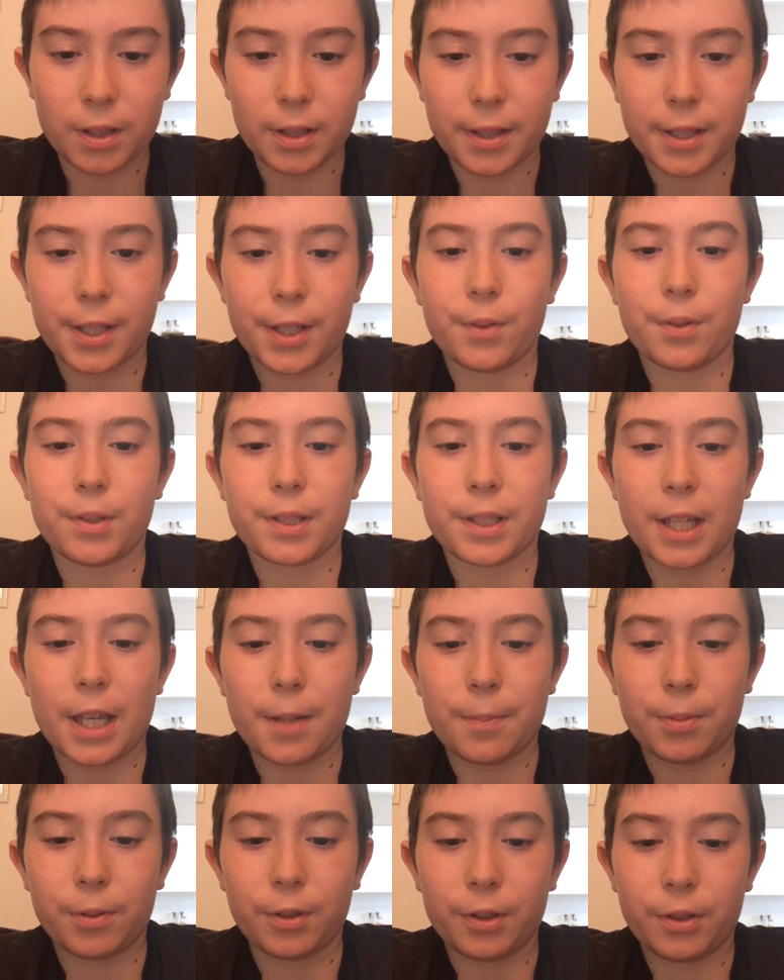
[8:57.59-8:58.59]
He was
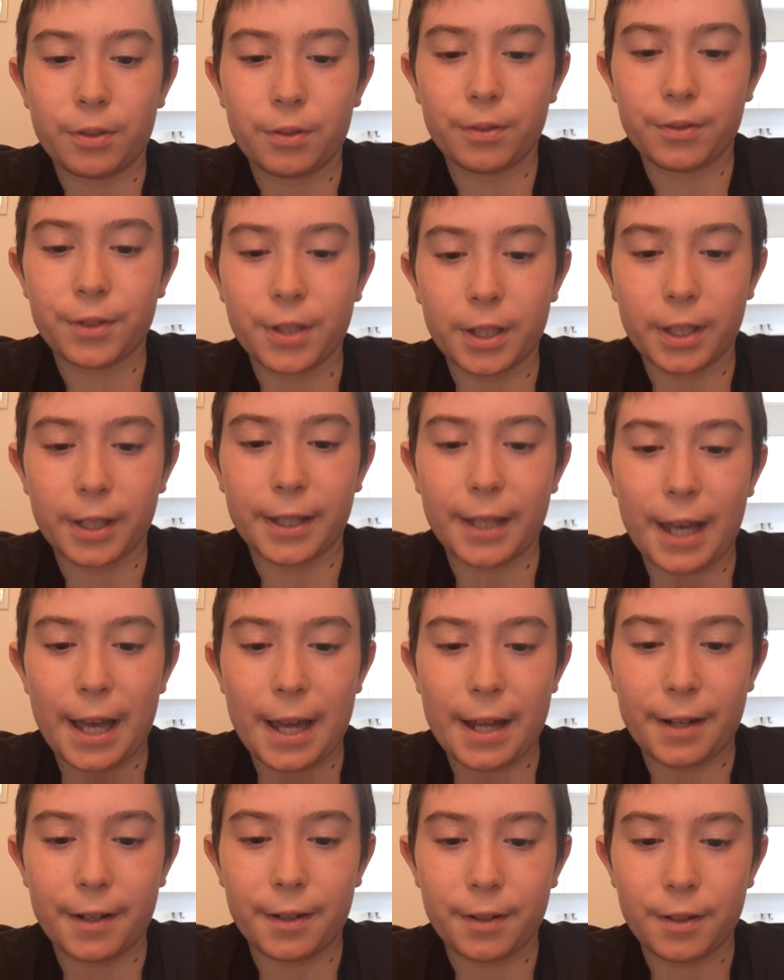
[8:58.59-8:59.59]
able to
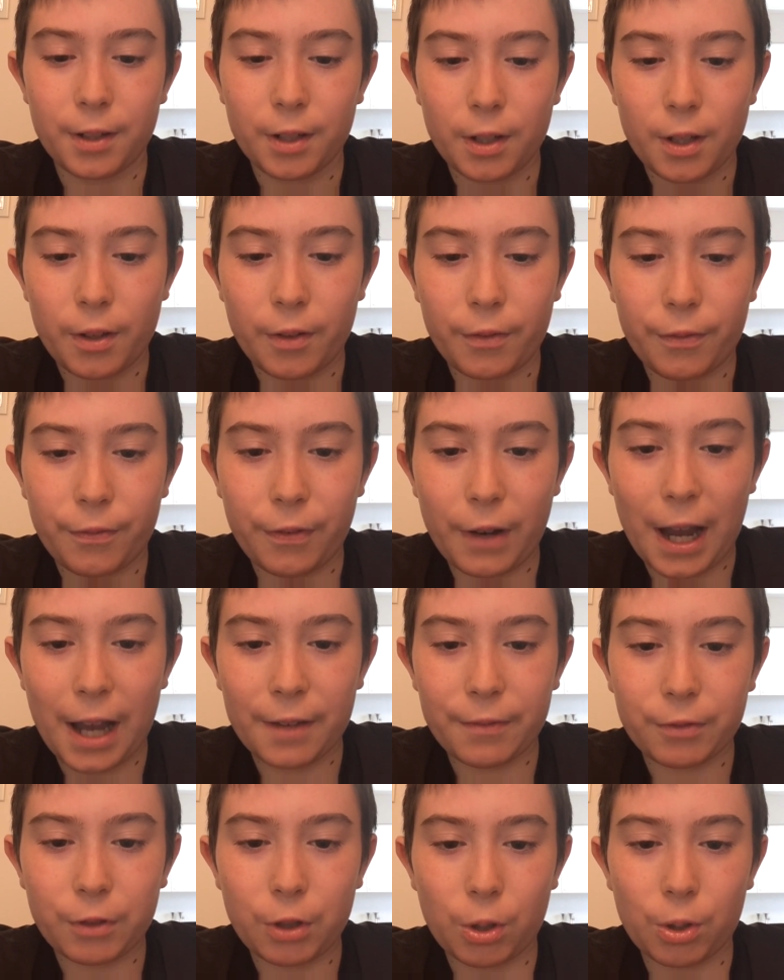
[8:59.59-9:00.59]
get
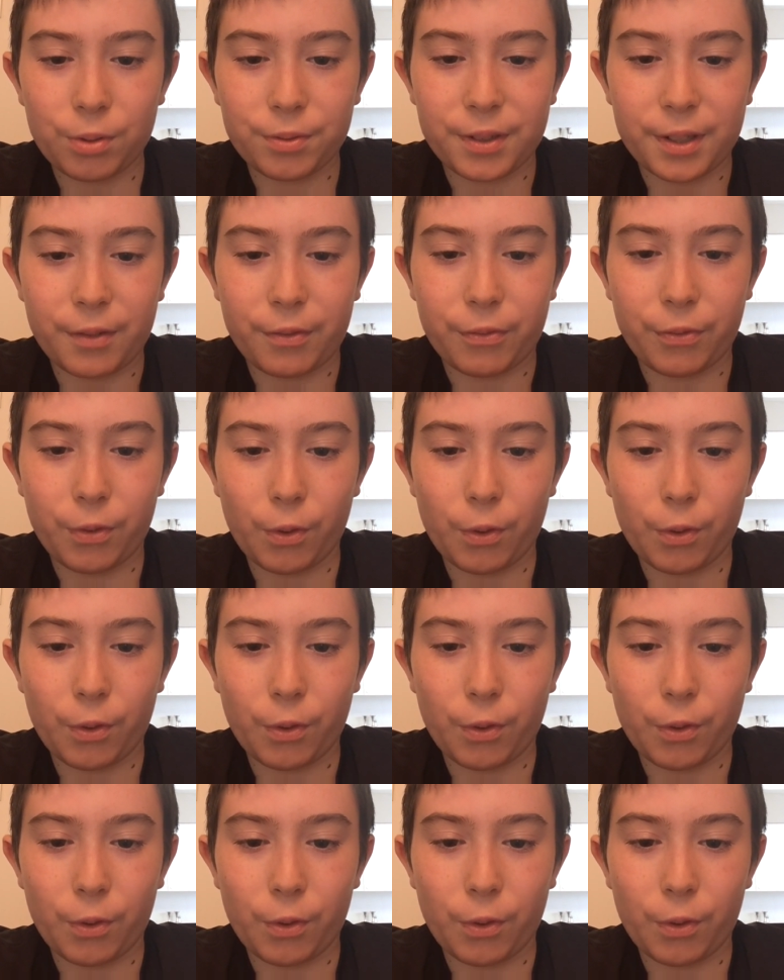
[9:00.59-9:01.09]
five goals and